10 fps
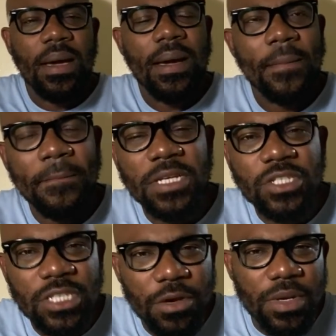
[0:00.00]

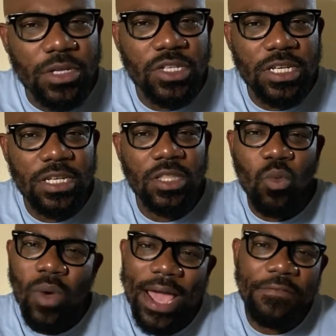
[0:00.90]
Mysteriously, the
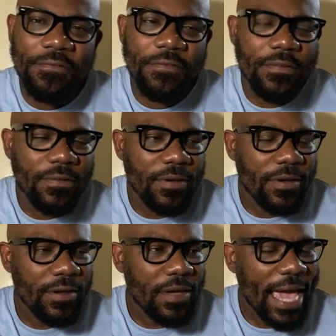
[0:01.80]
wife
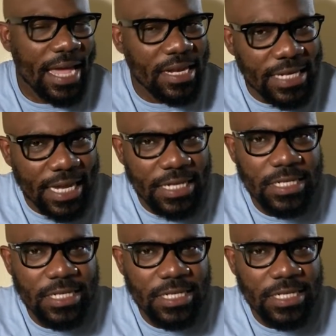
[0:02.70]
ended